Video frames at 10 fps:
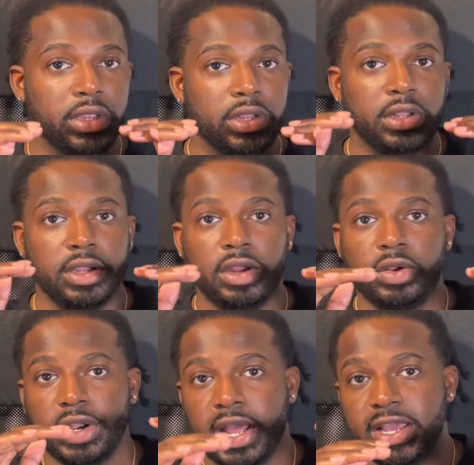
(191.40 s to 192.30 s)
a little
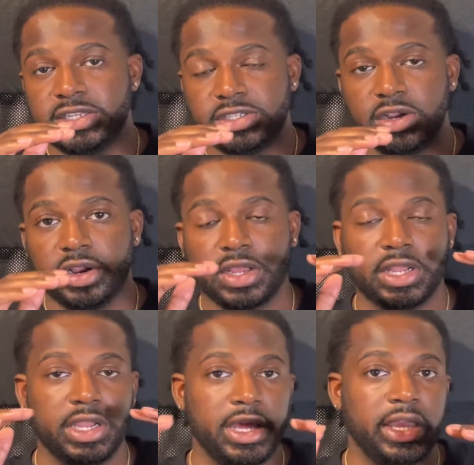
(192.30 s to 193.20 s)
nicer,
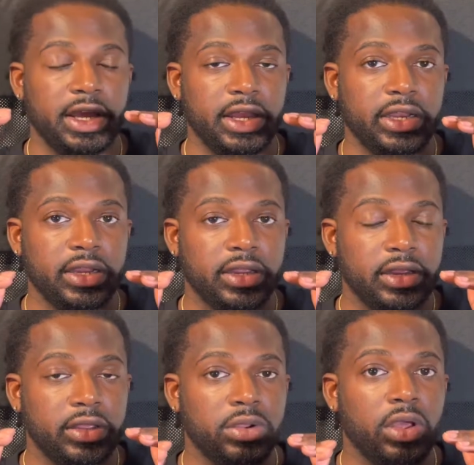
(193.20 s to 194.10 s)
clean,
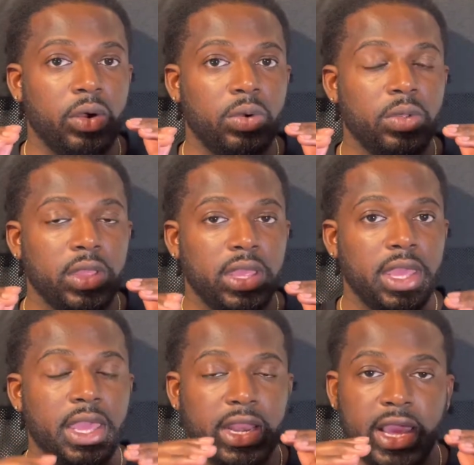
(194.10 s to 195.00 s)
you know,
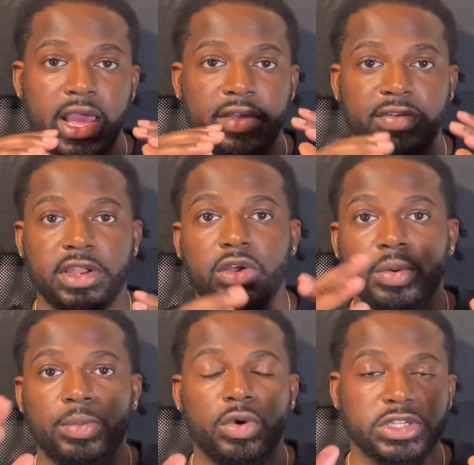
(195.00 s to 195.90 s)
and they have a little
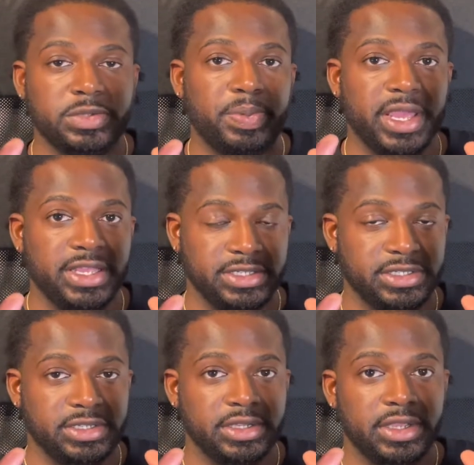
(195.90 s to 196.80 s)
more
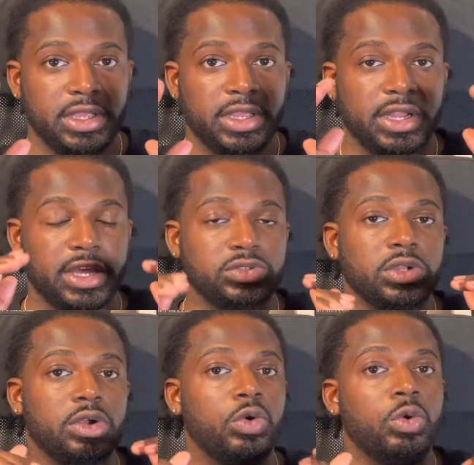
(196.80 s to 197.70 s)
space. That's what
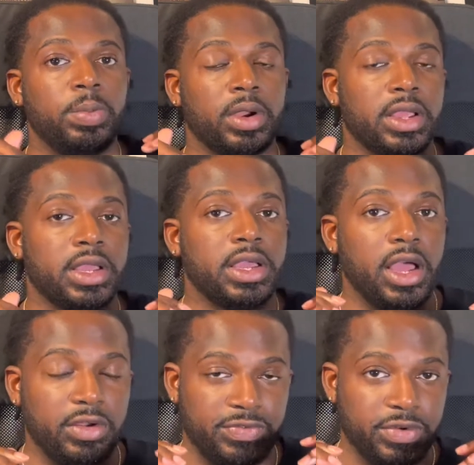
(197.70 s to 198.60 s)
the Uber
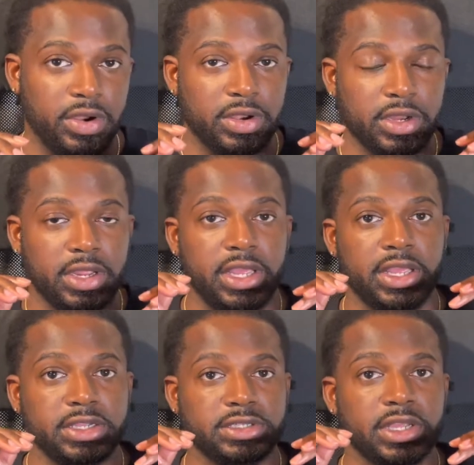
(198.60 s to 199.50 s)
Comfort
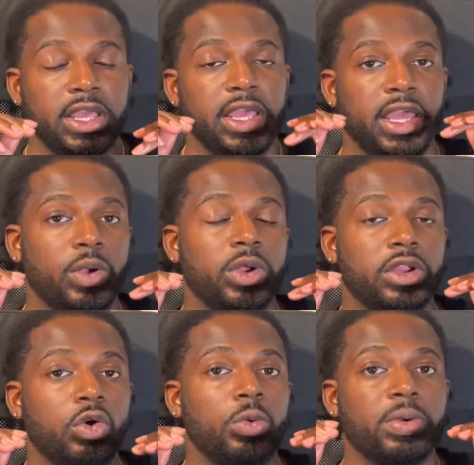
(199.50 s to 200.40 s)
is. And with
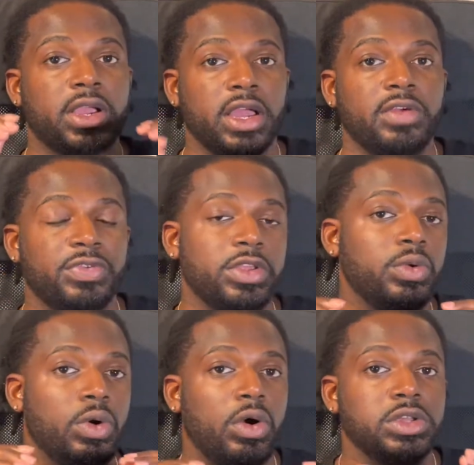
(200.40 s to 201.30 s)
the Uber Comfort,
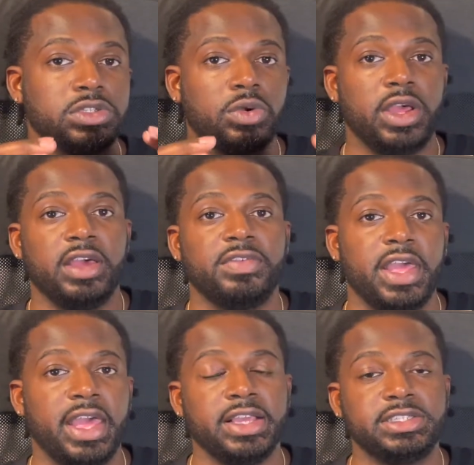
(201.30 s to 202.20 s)
you also have
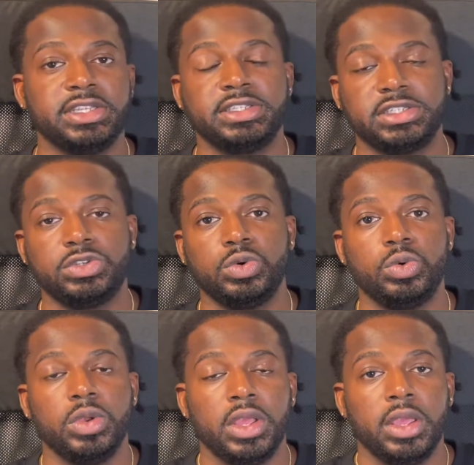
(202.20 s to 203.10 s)
access
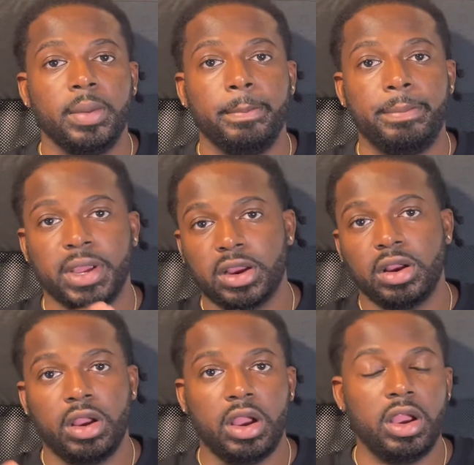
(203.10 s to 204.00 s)
to
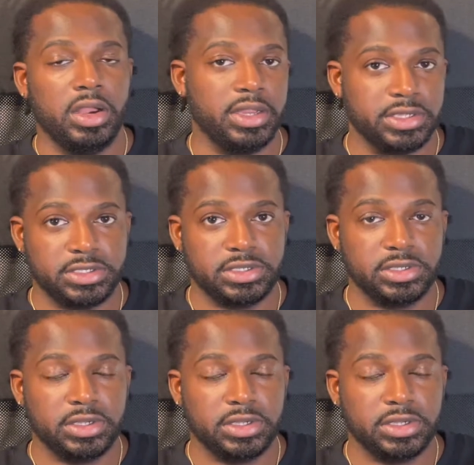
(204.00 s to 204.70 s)
bigger earnings.